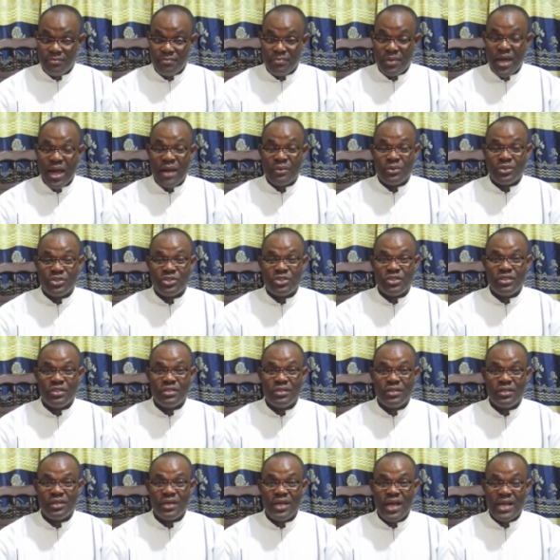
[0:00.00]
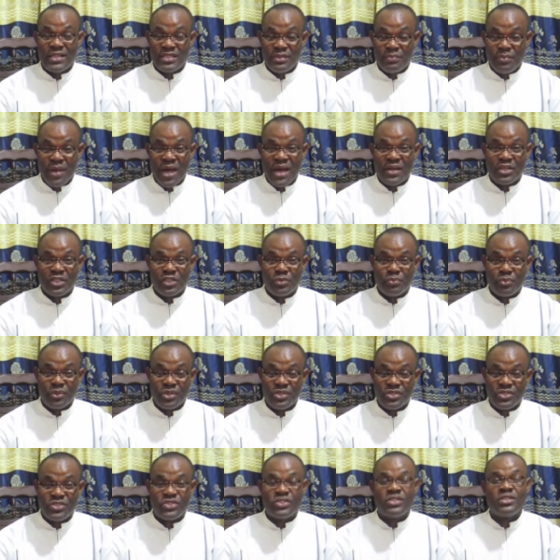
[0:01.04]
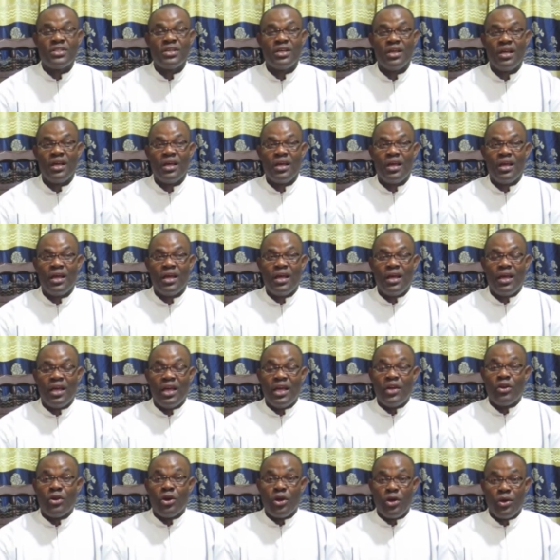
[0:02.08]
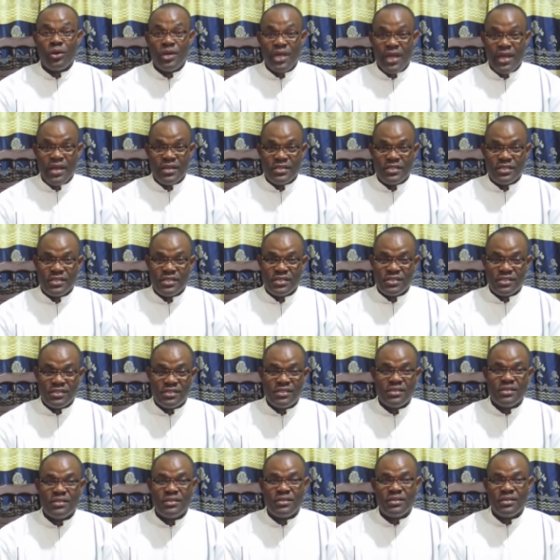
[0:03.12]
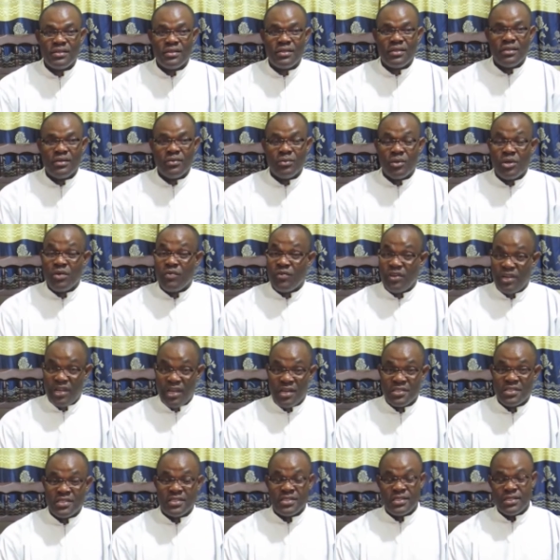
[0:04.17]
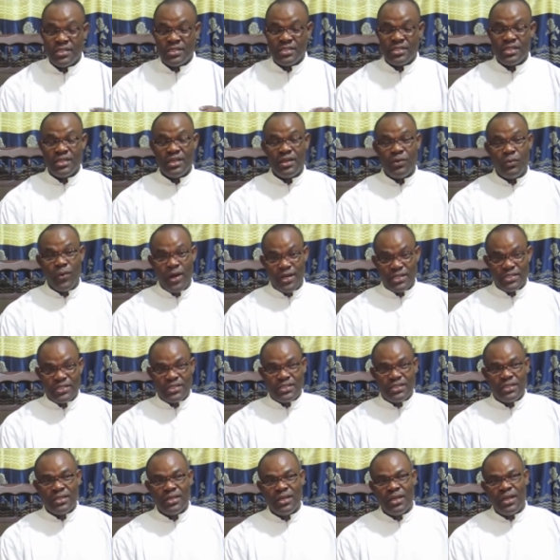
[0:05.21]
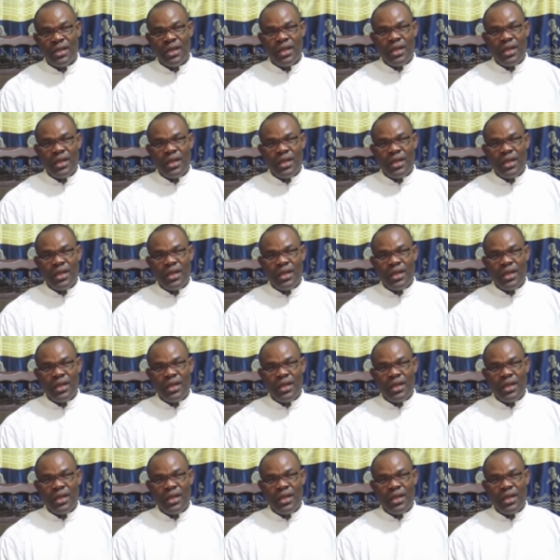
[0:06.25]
Parish as a parish priest in Oyo Diocese, one of the dioceses in the West.